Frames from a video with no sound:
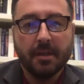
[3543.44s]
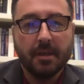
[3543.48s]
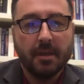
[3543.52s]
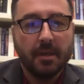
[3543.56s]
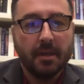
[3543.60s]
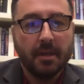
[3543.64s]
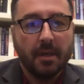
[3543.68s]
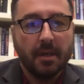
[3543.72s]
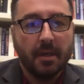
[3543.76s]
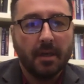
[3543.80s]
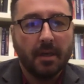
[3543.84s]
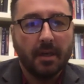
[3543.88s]

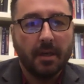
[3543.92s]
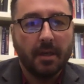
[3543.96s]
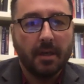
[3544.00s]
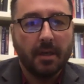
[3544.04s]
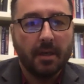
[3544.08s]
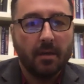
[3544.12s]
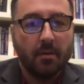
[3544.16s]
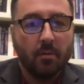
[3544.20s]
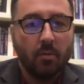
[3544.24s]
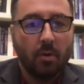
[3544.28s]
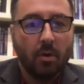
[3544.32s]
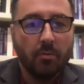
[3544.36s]

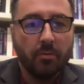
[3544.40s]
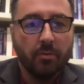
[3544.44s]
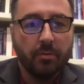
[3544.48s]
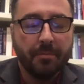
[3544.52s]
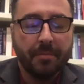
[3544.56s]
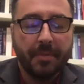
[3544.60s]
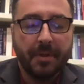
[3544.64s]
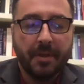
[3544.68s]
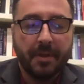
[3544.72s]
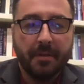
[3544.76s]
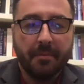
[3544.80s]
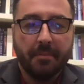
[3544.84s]
What will
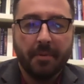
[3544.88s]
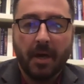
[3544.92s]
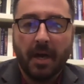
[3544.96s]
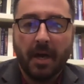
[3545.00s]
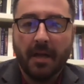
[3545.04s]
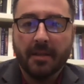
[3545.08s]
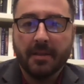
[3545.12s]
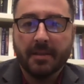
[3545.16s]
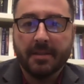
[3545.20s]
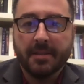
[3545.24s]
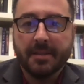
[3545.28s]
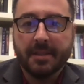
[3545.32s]
be the
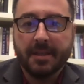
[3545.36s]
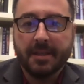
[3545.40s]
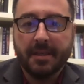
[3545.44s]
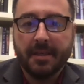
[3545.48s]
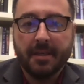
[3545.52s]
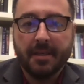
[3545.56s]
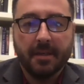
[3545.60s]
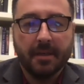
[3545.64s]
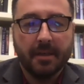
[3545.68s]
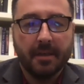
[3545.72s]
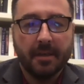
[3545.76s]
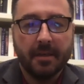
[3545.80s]
policy?